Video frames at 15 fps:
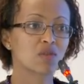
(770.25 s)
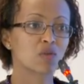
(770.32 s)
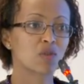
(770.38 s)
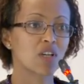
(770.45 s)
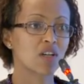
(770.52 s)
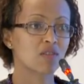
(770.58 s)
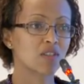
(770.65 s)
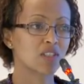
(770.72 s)

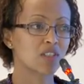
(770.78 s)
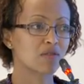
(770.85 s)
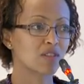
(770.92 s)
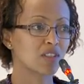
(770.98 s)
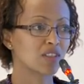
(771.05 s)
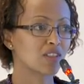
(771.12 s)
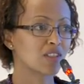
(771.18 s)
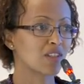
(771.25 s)
we have a
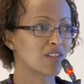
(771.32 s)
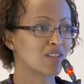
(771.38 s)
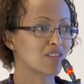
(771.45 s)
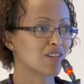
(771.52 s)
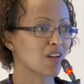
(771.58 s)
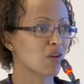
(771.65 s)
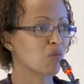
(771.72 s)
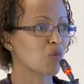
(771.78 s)
different
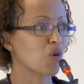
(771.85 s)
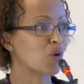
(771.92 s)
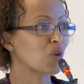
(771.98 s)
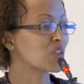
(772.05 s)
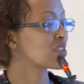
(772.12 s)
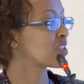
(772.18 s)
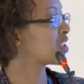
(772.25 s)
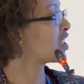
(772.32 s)
industrial
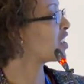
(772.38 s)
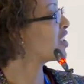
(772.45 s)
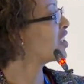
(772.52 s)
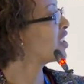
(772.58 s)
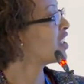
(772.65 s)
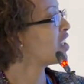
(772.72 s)
policy,